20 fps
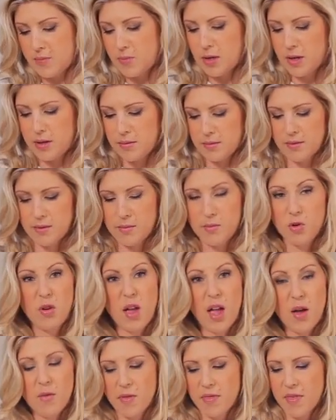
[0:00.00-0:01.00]
but I'm
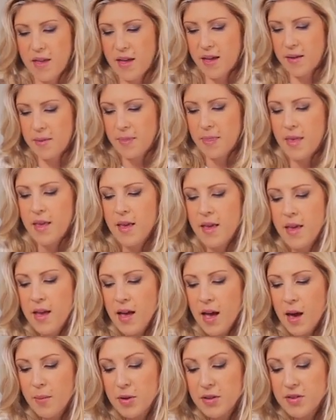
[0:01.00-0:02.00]
okay with that.
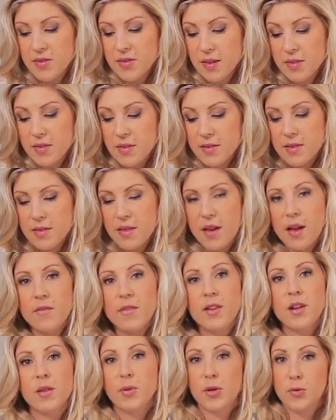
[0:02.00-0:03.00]
I'm gonna stick this in the oven. I'll